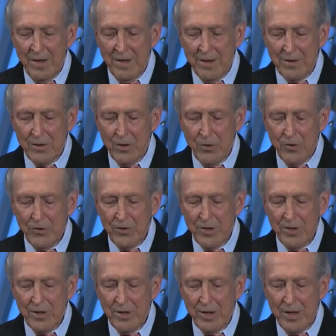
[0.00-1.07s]
In
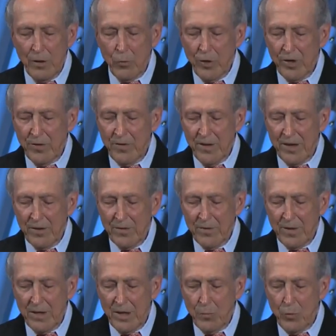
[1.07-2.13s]
closing, I want to thank
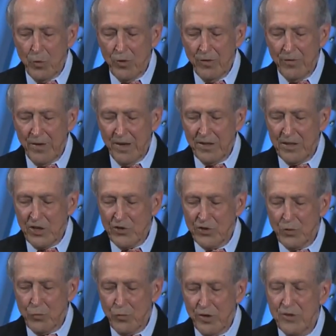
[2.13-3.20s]
the Inamura
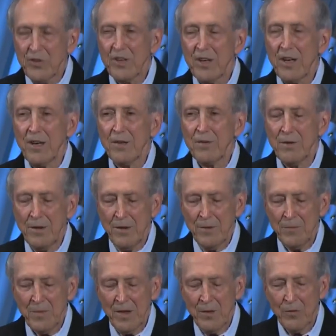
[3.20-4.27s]
Foundation once again
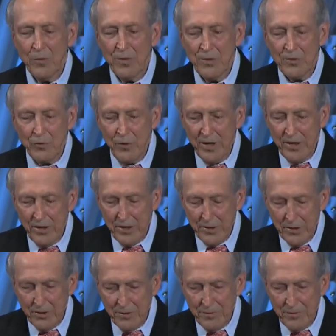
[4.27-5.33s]
for this great honor.